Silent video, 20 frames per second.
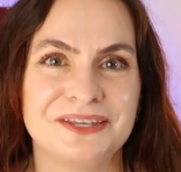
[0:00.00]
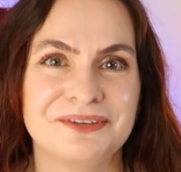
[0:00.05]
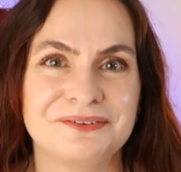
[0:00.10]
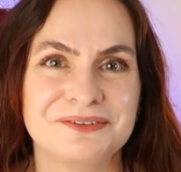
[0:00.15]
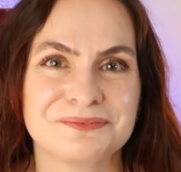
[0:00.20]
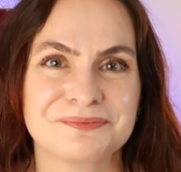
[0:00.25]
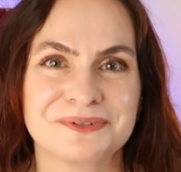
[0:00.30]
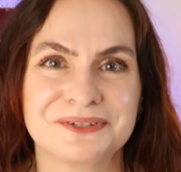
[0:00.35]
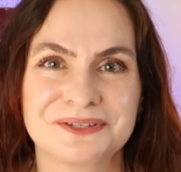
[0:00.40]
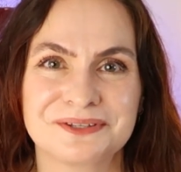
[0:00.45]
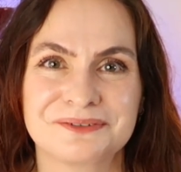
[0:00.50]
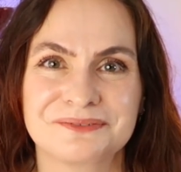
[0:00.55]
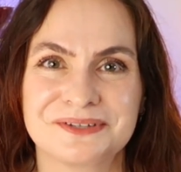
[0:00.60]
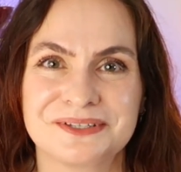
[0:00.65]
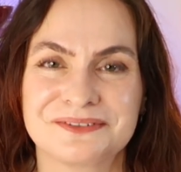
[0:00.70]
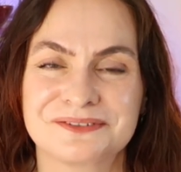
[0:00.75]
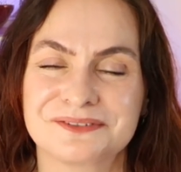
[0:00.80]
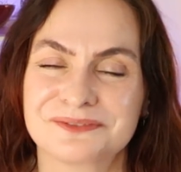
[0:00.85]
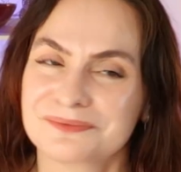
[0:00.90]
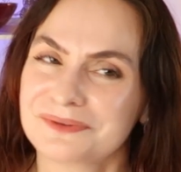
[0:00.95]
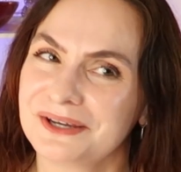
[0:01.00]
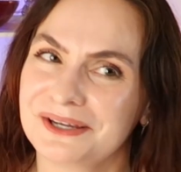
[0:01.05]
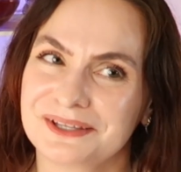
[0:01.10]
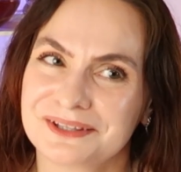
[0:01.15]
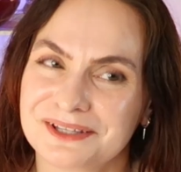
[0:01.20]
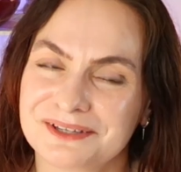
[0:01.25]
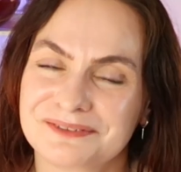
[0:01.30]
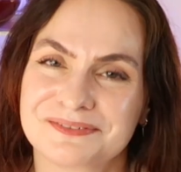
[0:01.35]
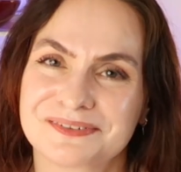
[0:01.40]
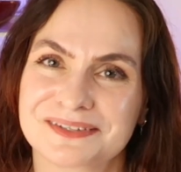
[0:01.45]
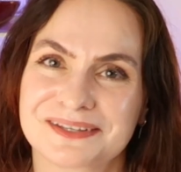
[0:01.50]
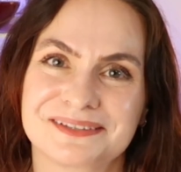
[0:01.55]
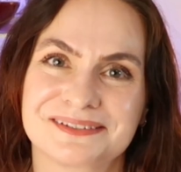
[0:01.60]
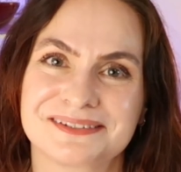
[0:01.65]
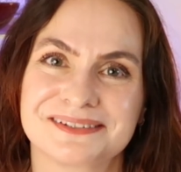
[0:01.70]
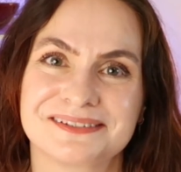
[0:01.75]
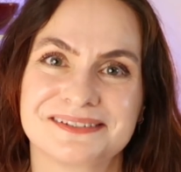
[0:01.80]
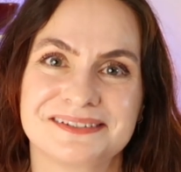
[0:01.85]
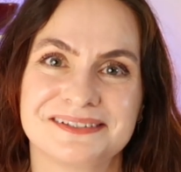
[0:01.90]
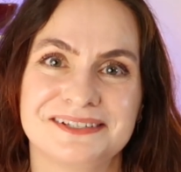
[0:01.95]
He was one of the reasons why I loved Sex
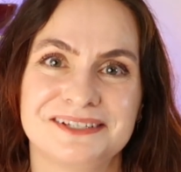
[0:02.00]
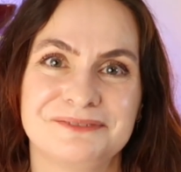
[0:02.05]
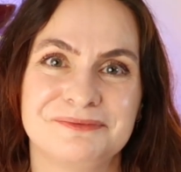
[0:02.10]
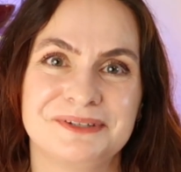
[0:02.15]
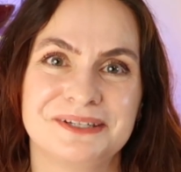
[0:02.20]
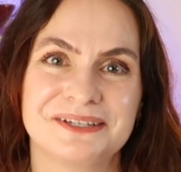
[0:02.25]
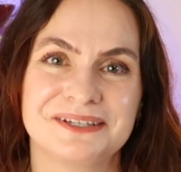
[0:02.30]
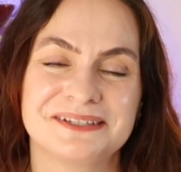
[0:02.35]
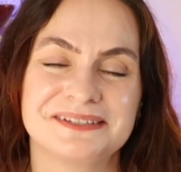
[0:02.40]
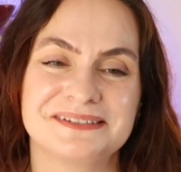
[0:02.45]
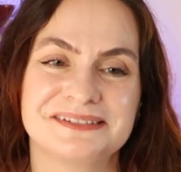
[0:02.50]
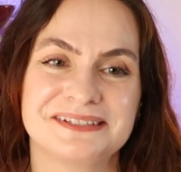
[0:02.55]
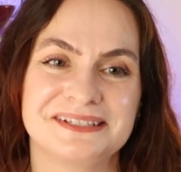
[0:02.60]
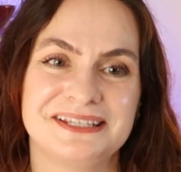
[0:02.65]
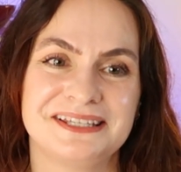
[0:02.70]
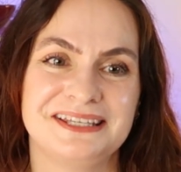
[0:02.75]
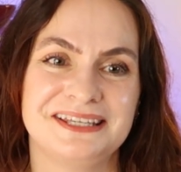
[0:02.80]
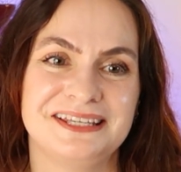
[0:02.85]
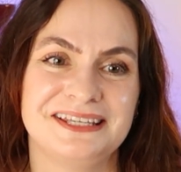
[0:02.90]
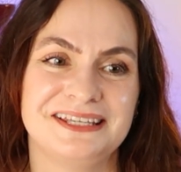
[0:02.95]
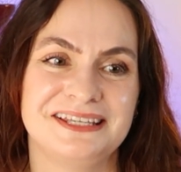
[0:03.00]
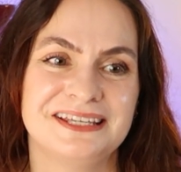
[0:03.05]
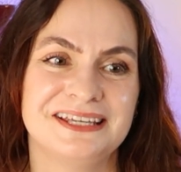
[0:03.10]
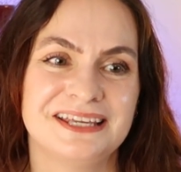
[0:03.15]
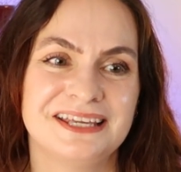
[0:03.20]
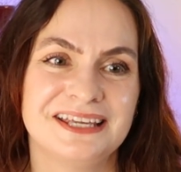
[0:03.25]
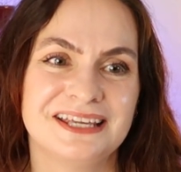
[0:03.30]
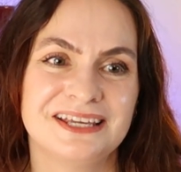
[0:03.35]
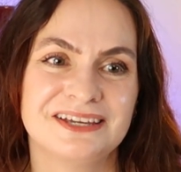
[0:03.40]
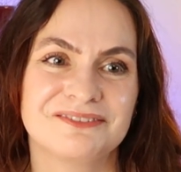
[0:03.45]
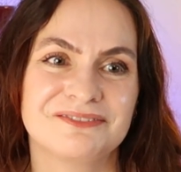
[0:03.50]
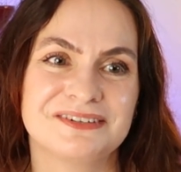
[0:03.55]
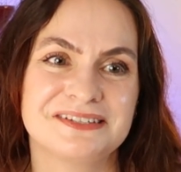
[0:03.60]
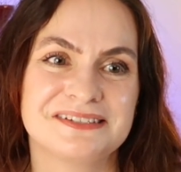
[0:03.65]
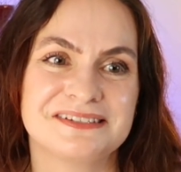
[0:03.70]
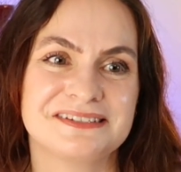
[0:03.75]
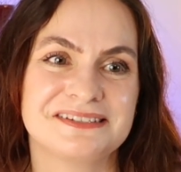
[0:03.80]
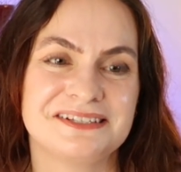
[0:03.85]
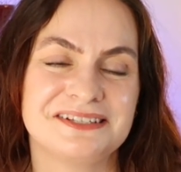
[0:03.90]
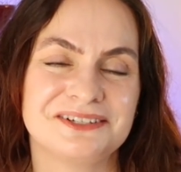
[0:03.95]
and the City, because he
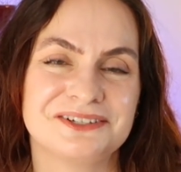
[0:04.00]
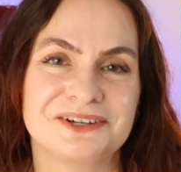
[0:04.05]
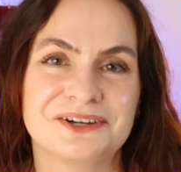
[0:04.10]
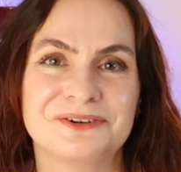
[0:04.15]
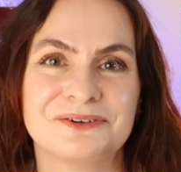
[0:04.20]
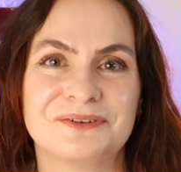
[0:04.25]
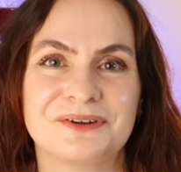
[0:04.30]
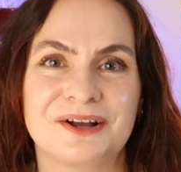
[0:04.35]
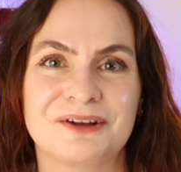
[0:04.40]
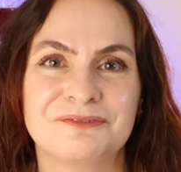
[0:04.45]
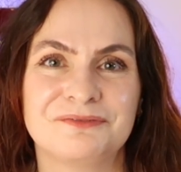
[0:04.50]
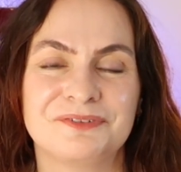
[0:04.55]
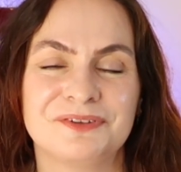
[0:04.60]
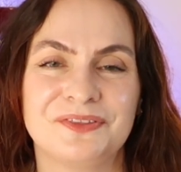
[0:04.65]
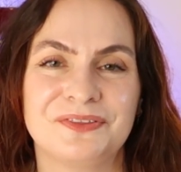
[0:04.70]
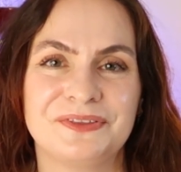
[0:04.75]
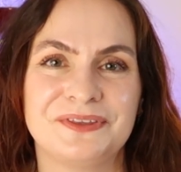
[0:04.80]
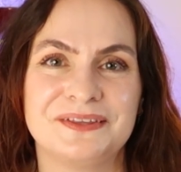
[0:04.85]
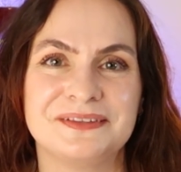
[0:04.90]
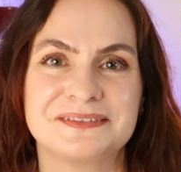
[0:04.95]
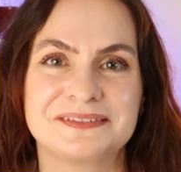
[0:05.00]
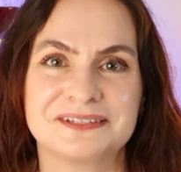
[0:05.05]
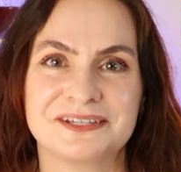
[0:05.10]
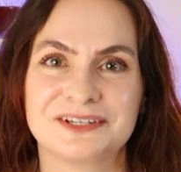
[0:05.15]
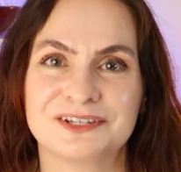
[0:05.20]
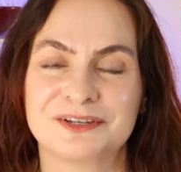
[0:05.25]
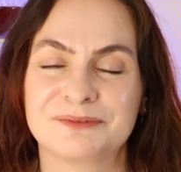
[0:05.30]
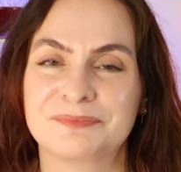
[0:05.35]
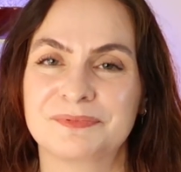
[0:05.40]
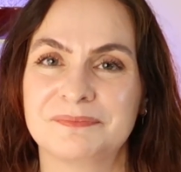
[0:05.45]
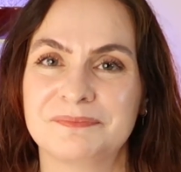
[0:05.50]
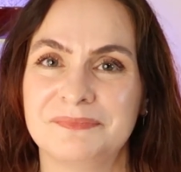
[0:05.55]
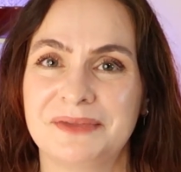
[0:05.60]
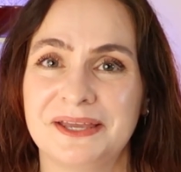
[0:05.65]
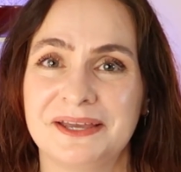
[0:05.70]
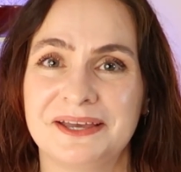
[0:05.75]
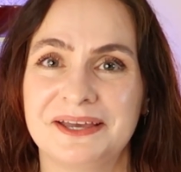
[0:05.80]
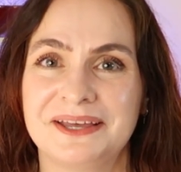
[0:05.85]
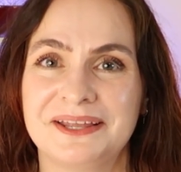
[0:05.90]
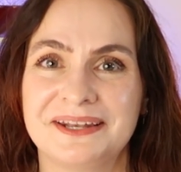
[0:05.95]
was, you know, a really stand-up
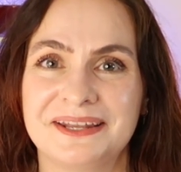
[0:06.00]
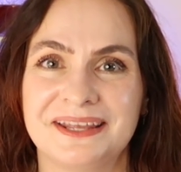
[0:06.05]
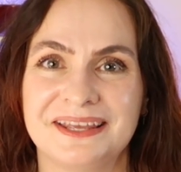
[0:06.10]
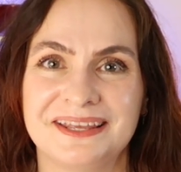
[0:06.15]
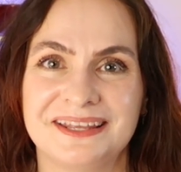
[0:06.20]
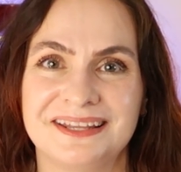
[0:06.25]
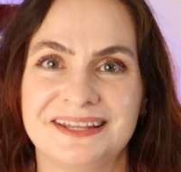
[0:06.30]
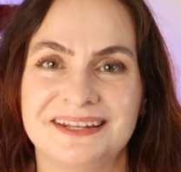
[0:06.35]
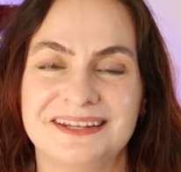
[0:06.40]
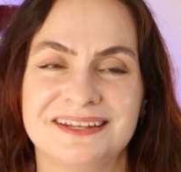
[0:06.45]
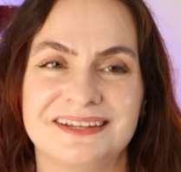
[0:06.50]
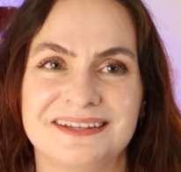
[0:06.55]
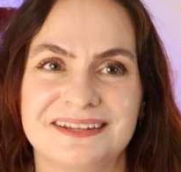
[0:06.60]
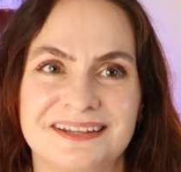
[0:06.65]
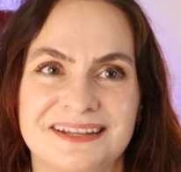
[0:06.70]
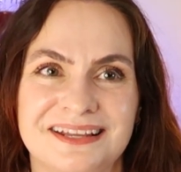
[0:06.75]
man, and